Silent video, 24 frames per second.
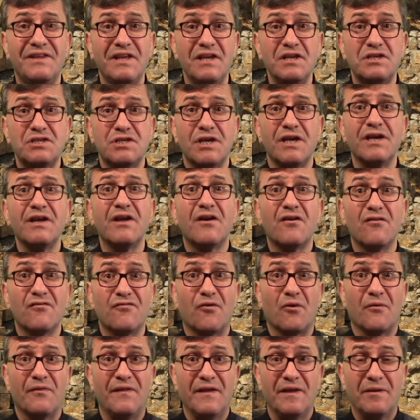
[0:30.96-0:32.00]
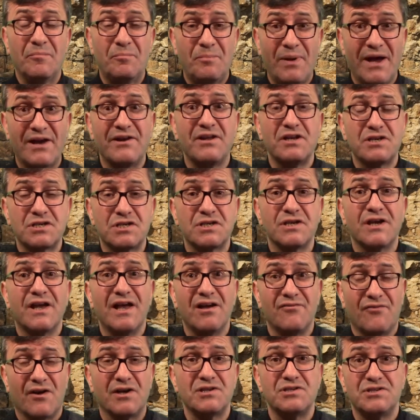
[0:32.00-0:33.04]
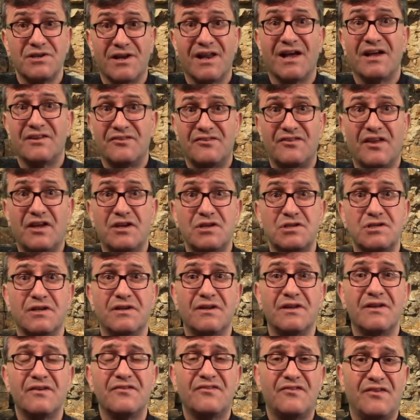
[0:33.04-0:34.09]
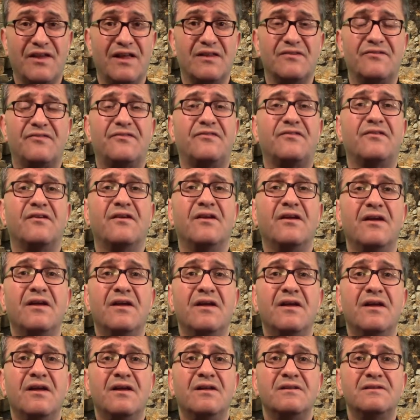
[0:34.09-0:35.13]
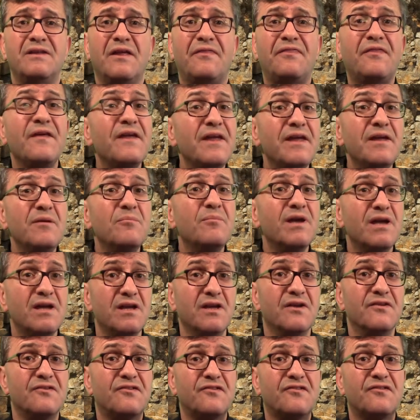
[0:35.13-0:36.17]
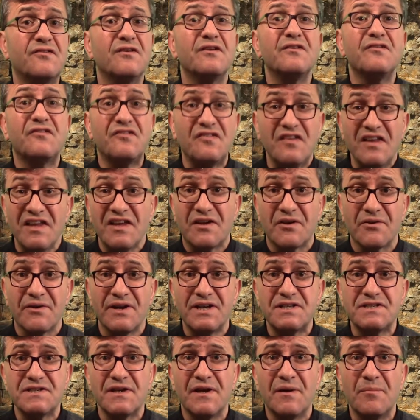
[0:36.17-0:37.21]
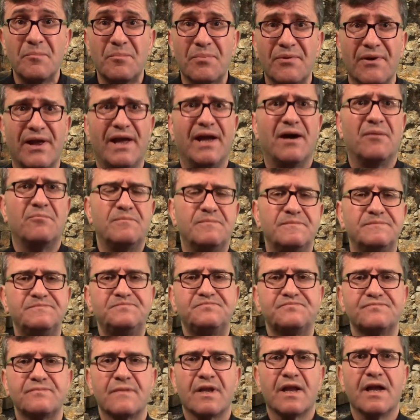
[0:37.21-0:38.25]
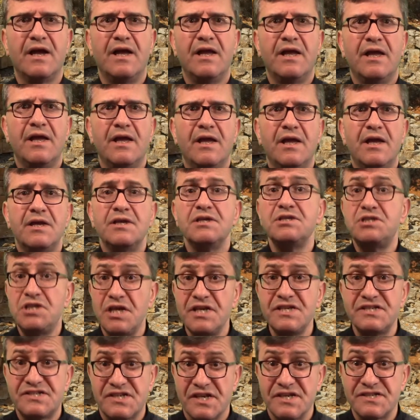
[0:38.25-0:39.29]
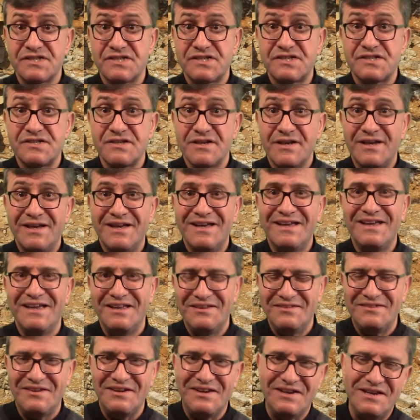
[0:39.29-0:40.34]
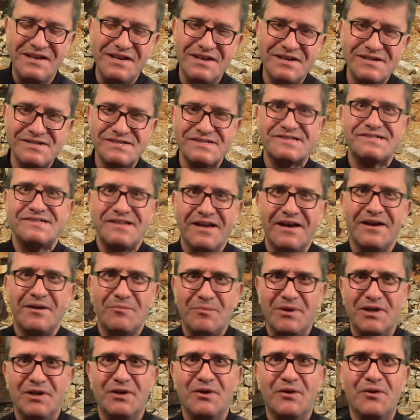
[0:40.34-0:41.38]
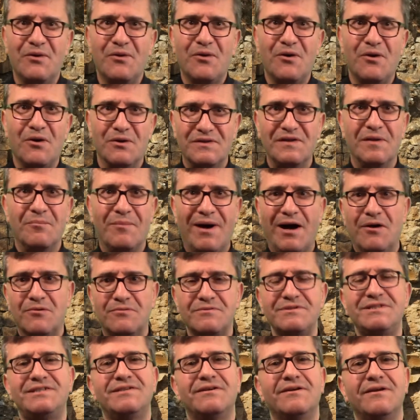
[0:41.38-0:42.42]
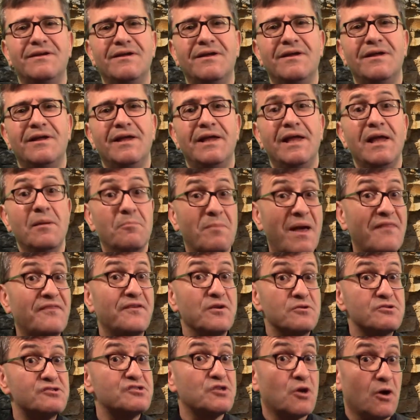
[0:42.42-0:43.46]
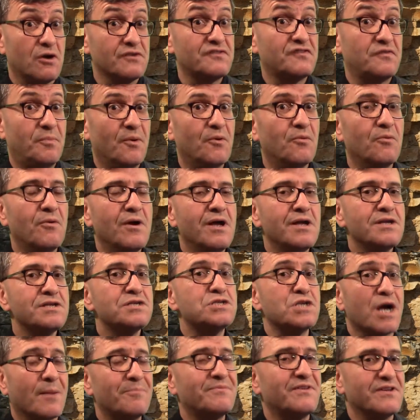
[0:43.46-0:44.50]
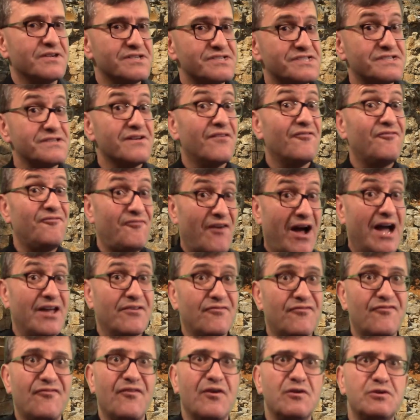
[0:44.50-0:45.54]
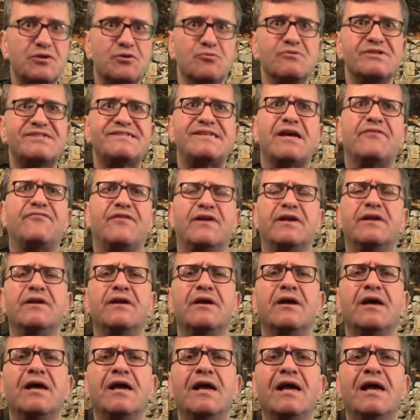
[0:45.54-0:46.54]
teaching for the parish evangelization cells. The theme is secret prayer. Jesus, in the Sermon on the Mount, in Matthew's Gospel, chapters 5 to 7,